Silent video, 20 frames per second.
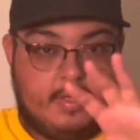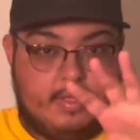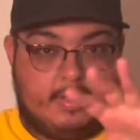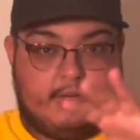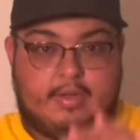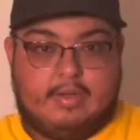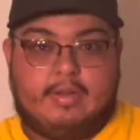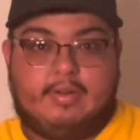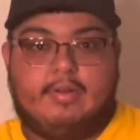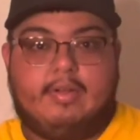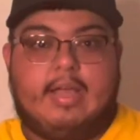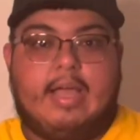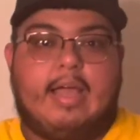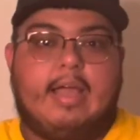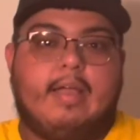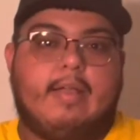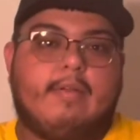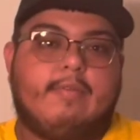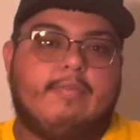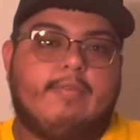Little
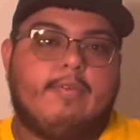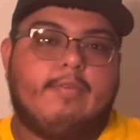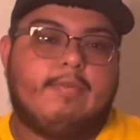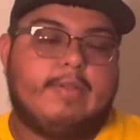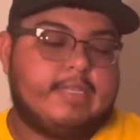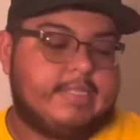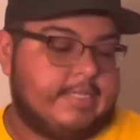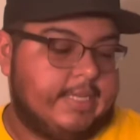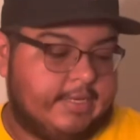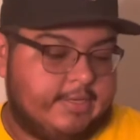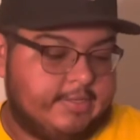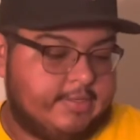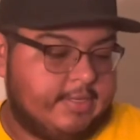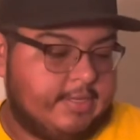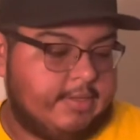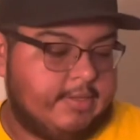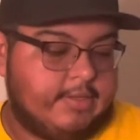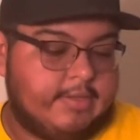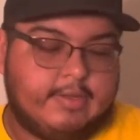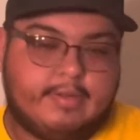hack for resellers
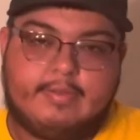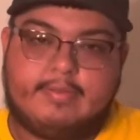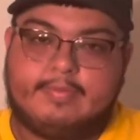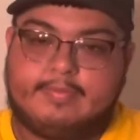out there.